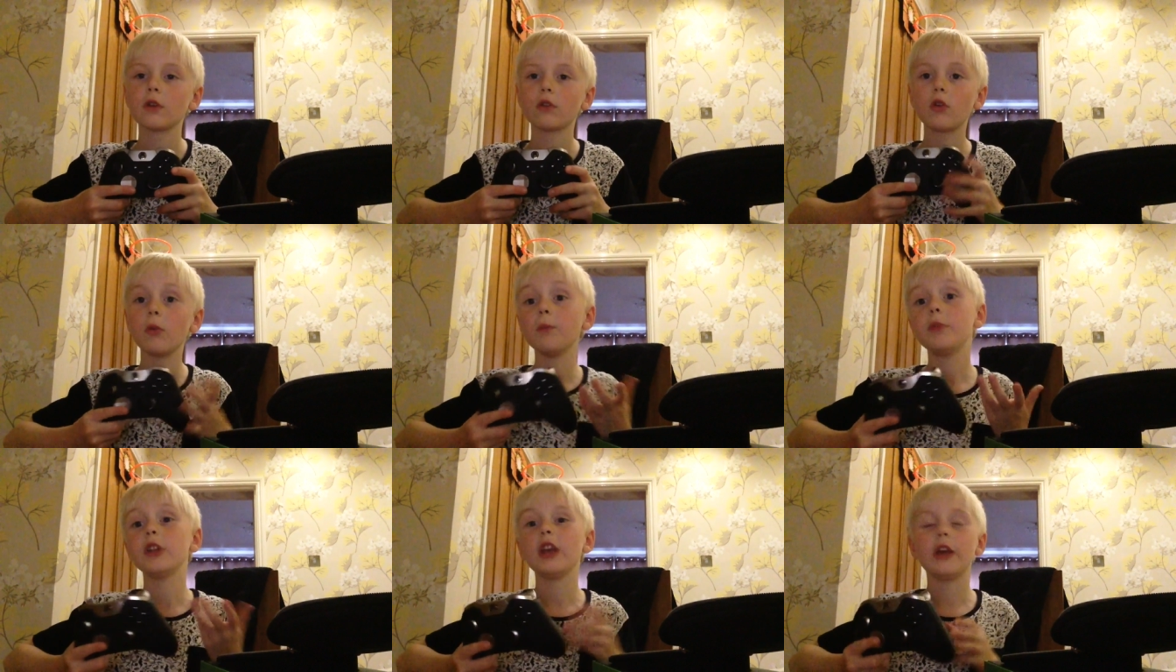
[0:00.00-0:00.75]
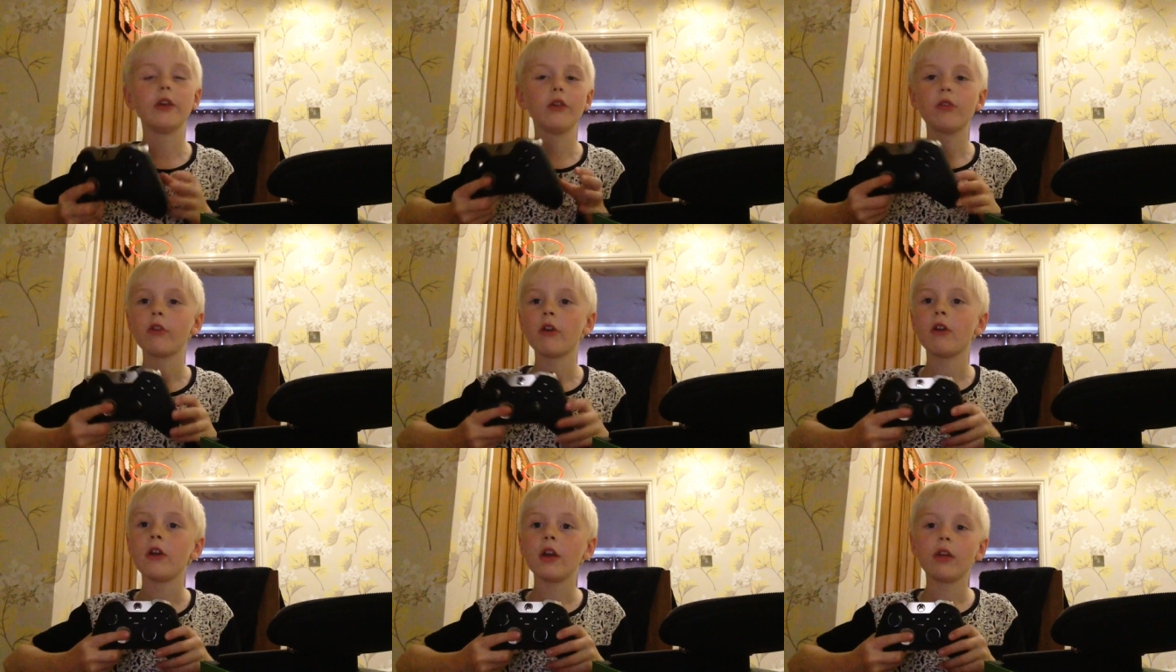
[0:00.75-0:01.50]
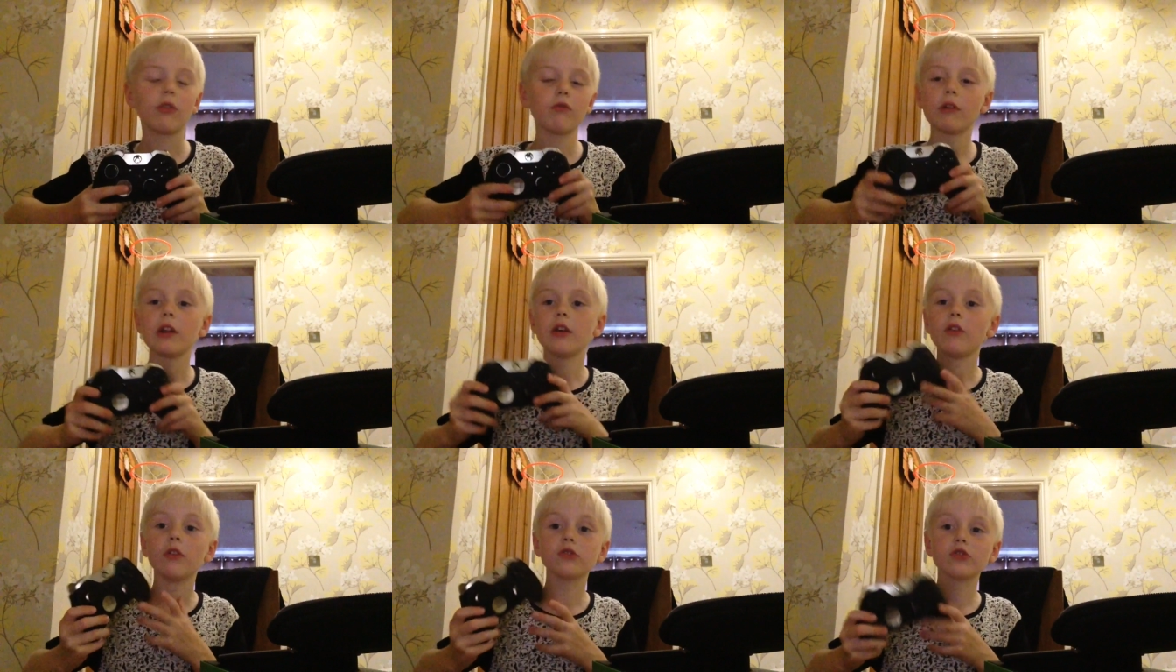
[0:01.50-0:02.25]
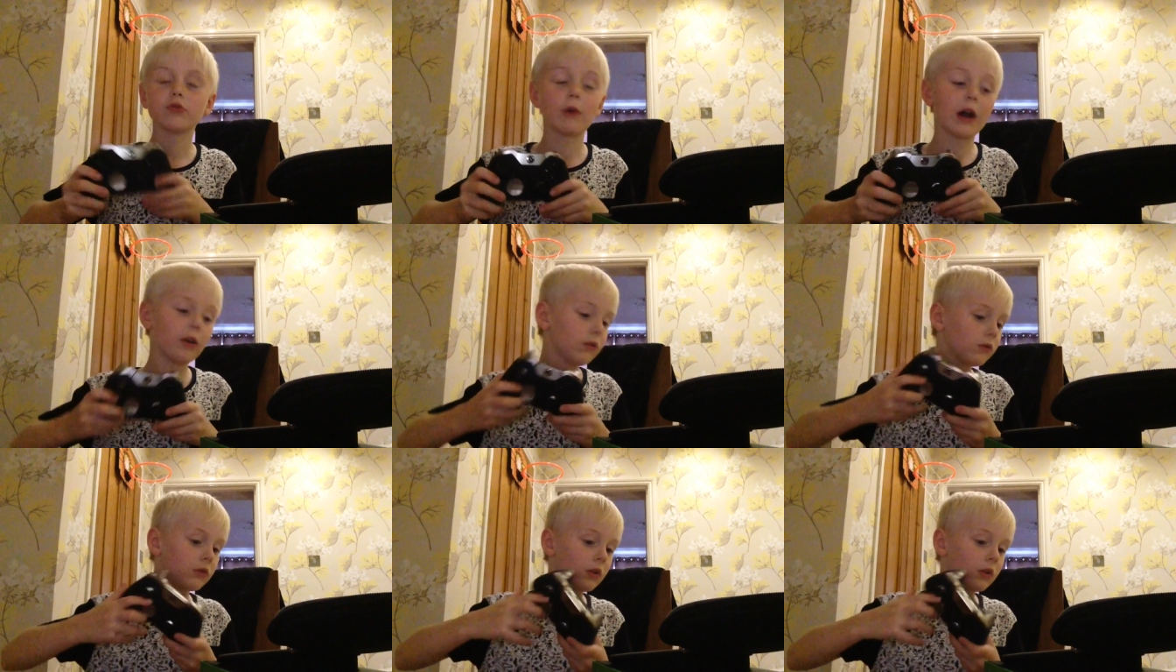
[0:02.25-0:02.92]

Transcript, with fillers: companies. It's really good as well.